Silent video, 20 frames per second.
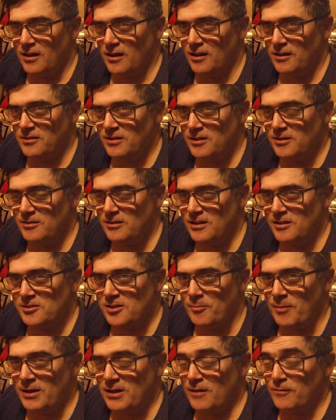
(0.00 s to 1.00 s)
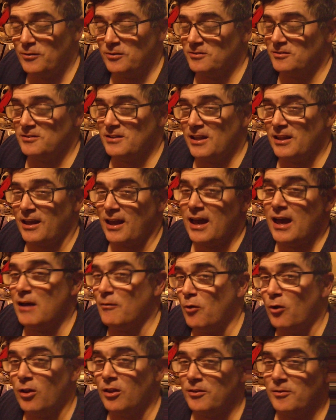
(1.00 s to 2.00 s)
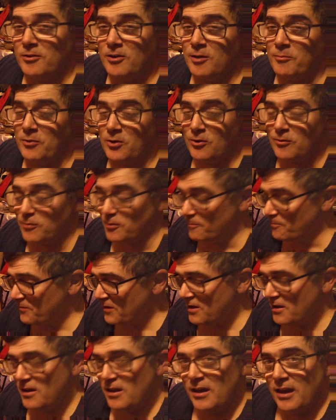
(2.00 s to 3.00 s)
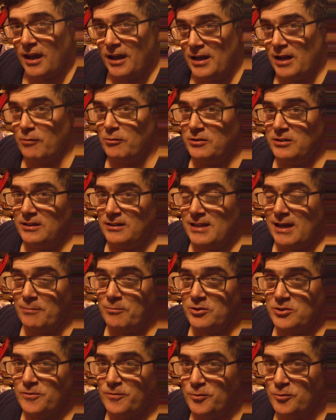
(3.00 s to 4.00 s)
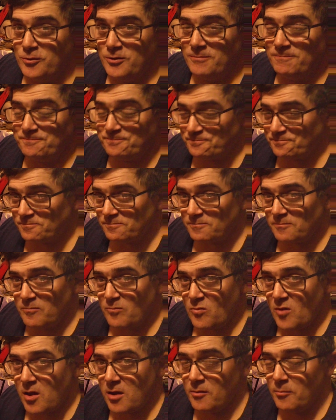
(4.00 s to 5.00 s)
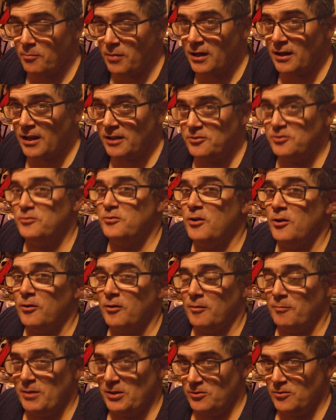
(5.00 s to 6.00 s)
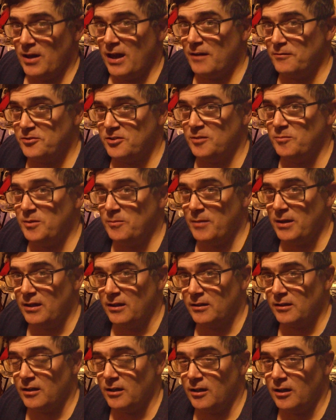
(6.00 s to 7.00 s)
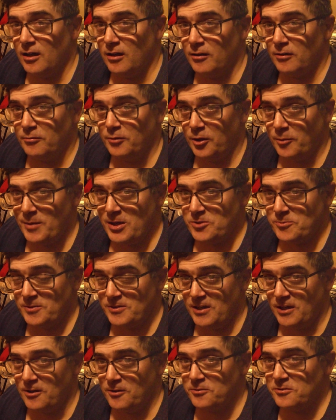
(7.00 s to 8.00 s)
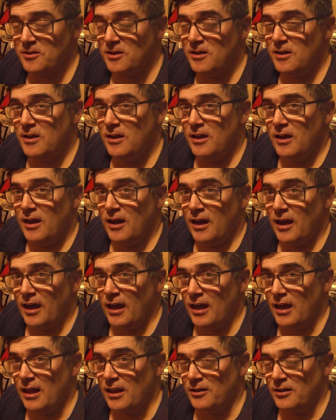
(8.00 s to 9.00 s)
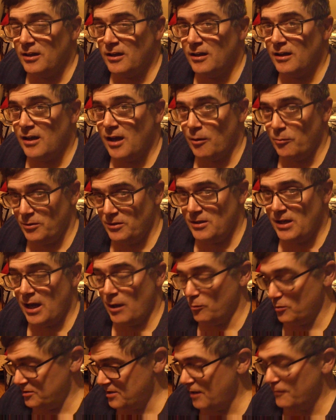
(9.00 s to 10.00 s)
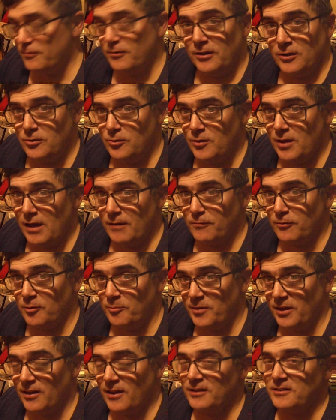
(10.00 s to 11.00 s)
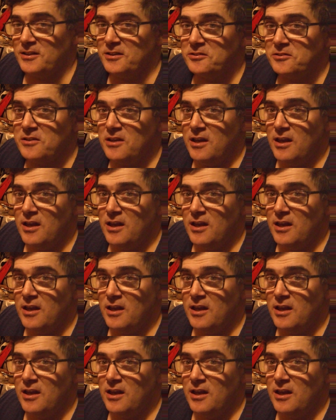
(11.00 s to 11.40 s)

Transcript: niece and my nephews. It's not like I have all of them coming over, and I would need that much food. But I do know. But you have seen me make real mashed potatoes, and I would definitely do that for a meal like this,